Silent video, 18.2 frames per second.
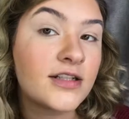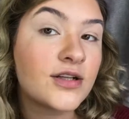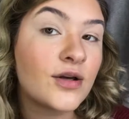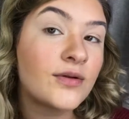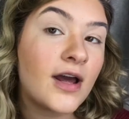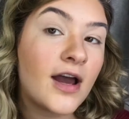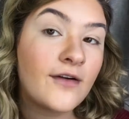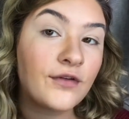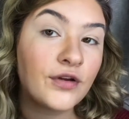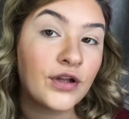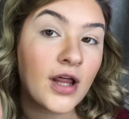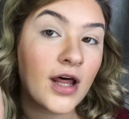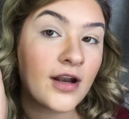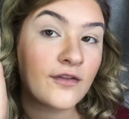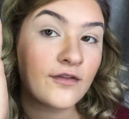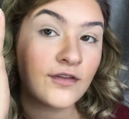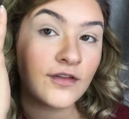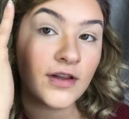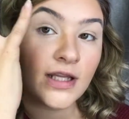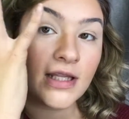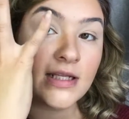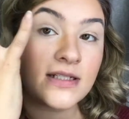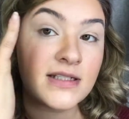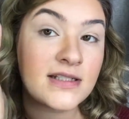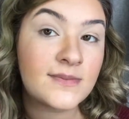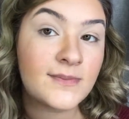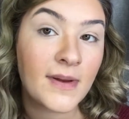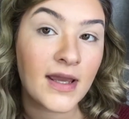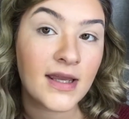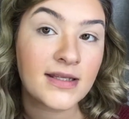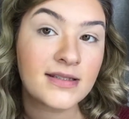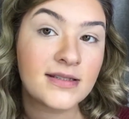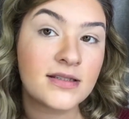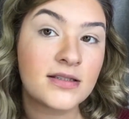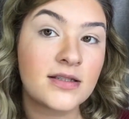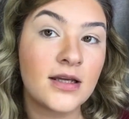I don't have a lot of lid
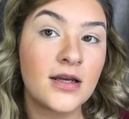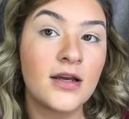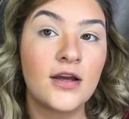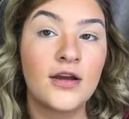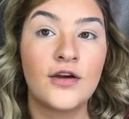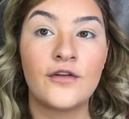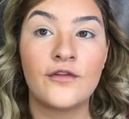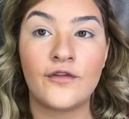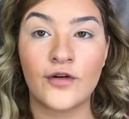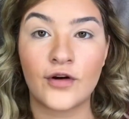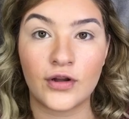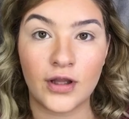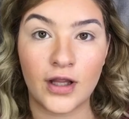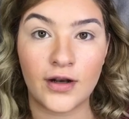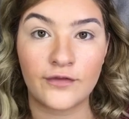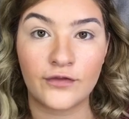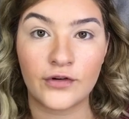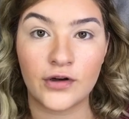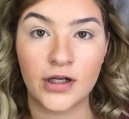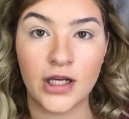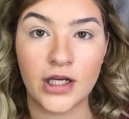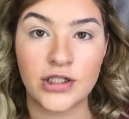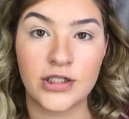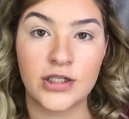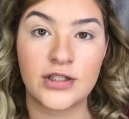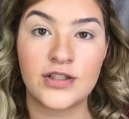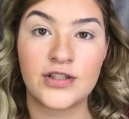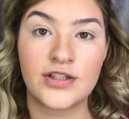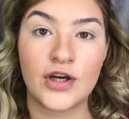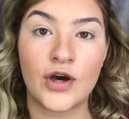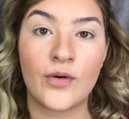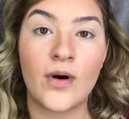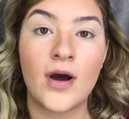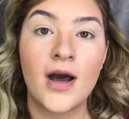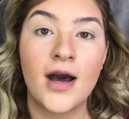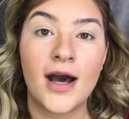space for a lot of creation,
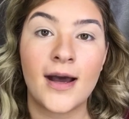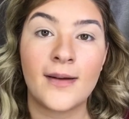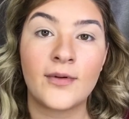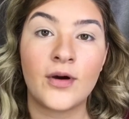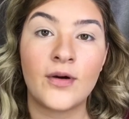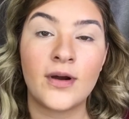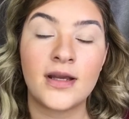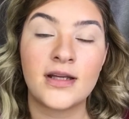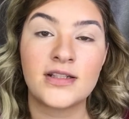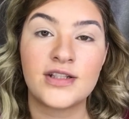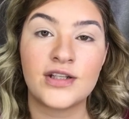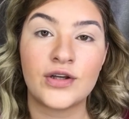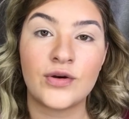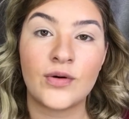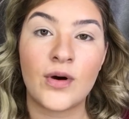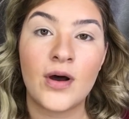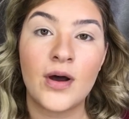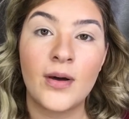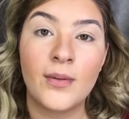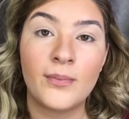so I'm going to